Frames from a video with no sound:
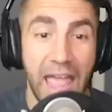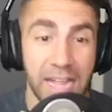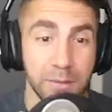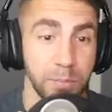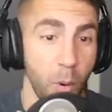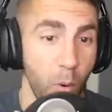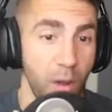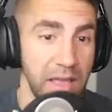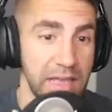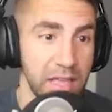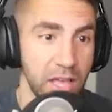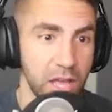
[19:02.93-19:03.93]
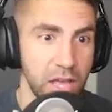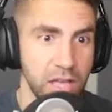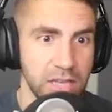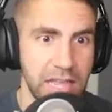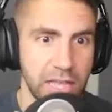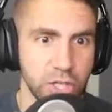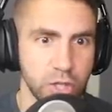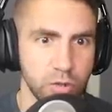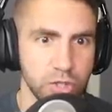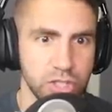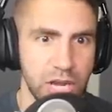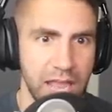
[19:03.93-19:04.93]
any point, that
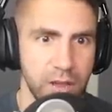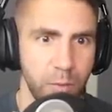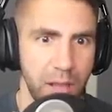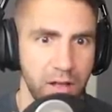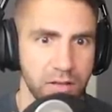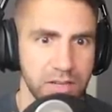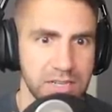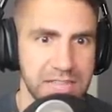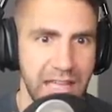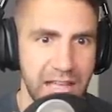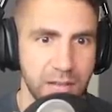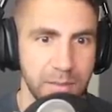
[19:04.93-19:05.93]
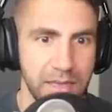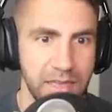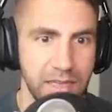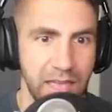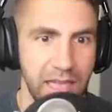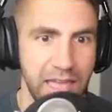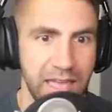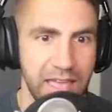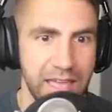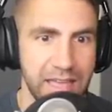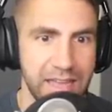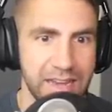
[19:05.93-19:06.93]
huge giant whale could attack me.
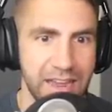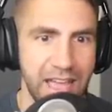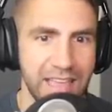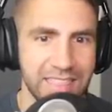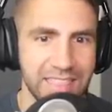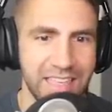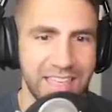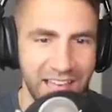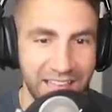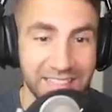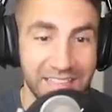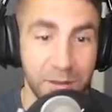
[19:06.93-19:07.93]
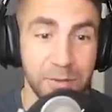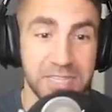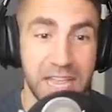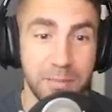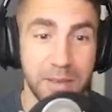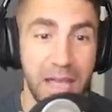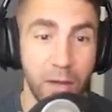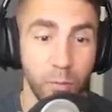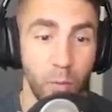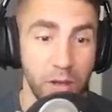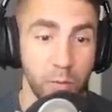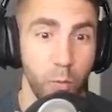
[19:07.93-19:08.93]
And I think it would take me out in,
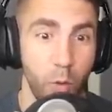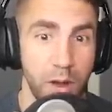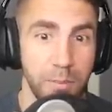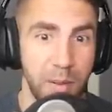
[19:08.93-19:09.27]
like, one